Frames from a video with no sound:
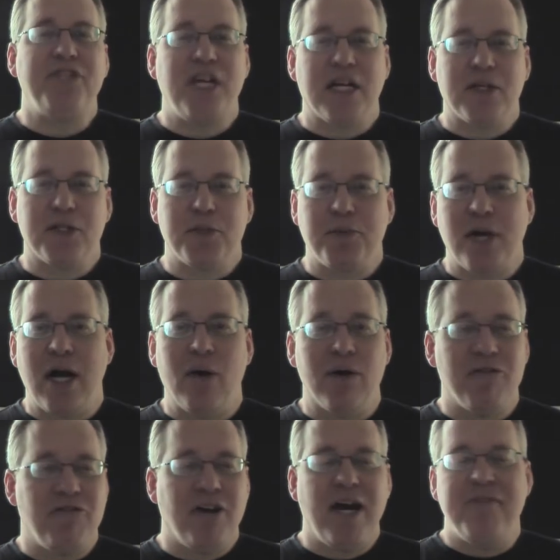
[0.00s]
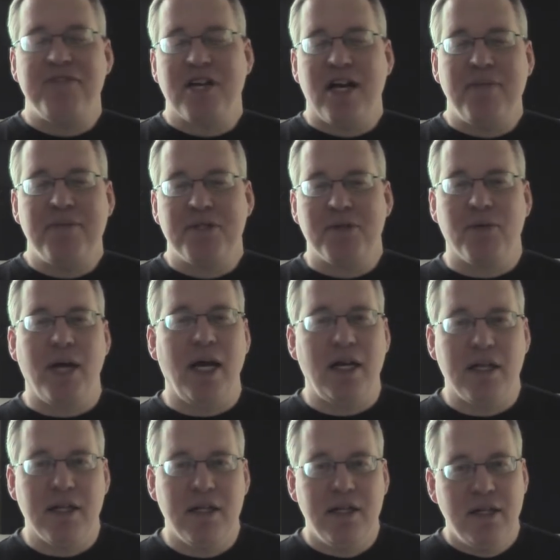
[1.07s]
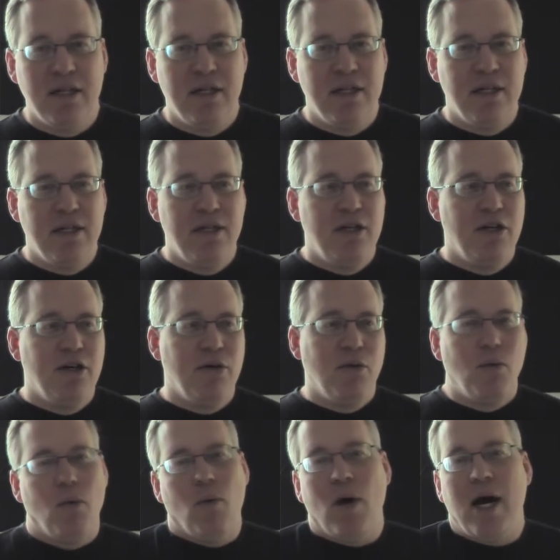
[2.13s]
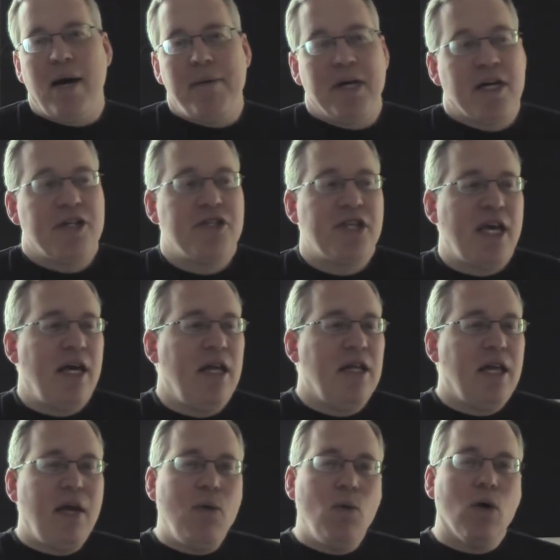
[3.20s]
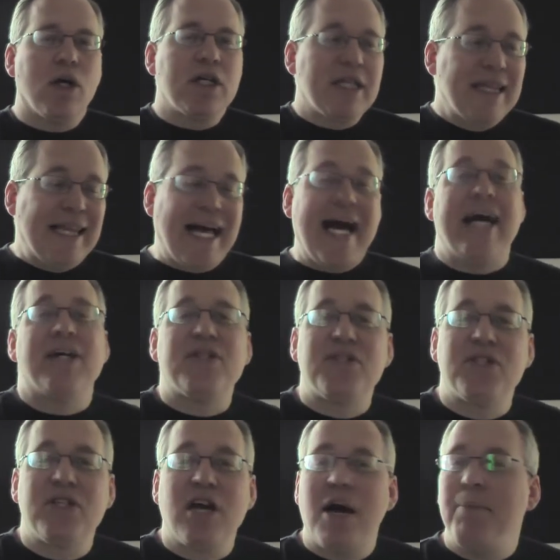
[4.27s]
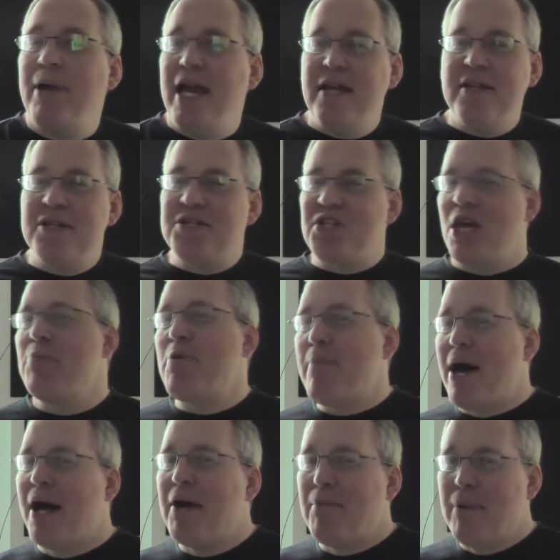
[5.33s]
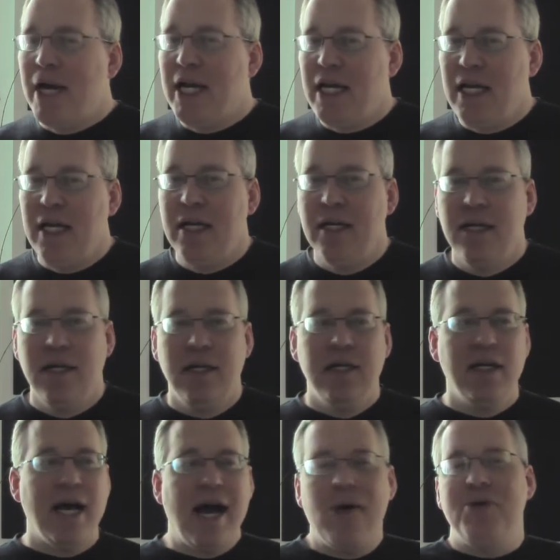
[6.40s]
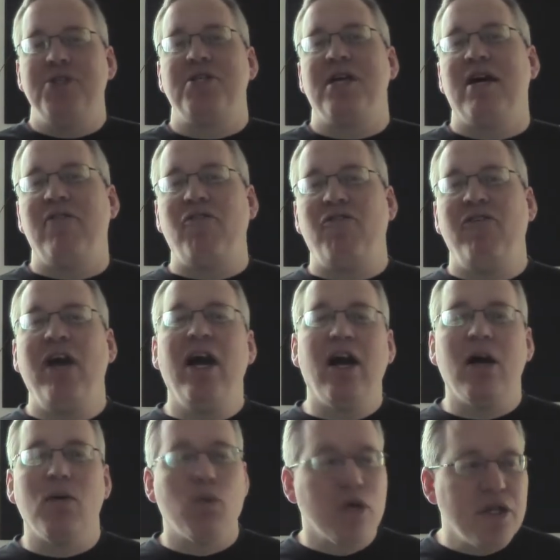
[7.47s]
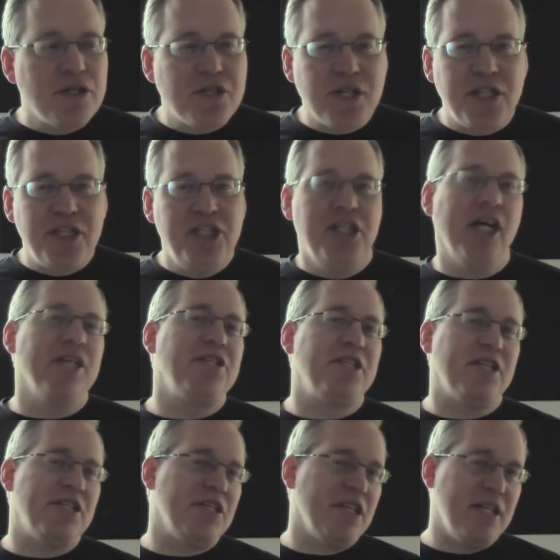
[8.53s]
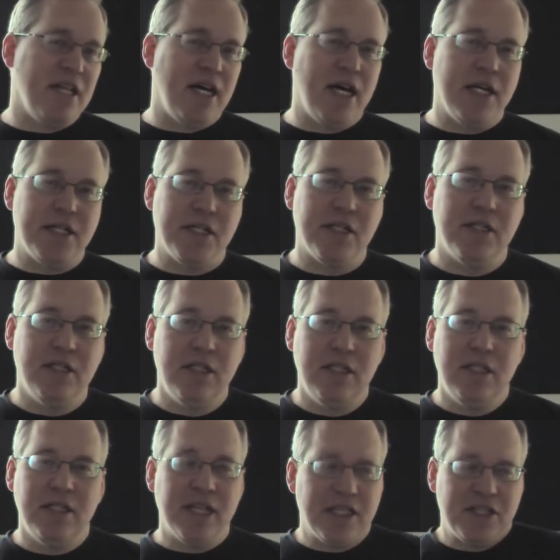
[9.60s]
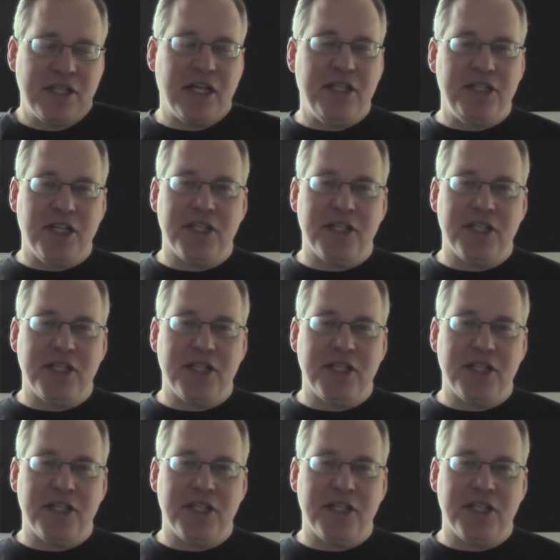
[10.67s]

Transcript: shekels per hour, 5 times the rate. Why? Because they worked less, got paid the same amount of money? How is that fair? Where's the justice in that? That's not